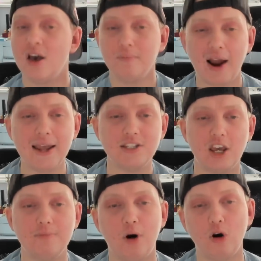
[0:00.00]
Brian
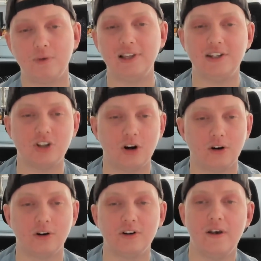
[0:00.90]
Daboll really
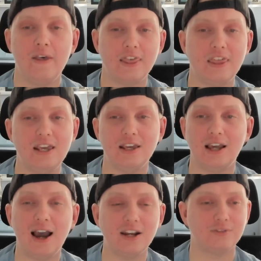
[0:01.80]
turned the
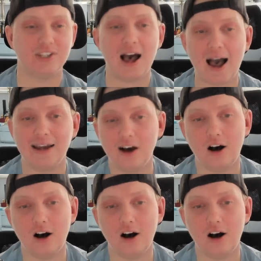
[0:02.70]
kind of tide